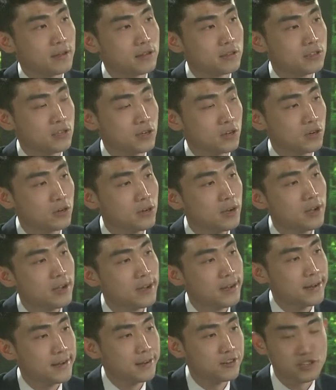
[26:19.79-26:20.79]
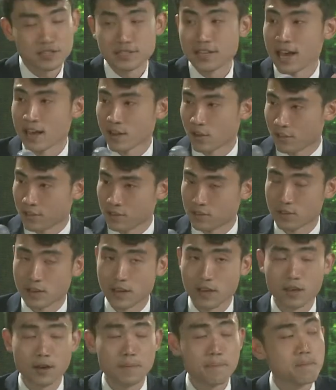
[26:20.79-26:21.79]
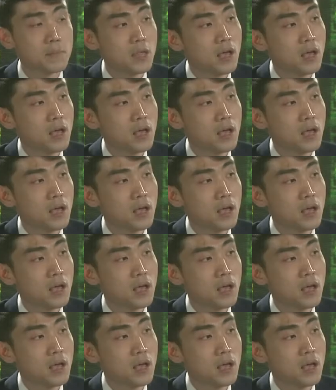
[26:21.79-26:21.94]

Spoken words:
So just tying all this together,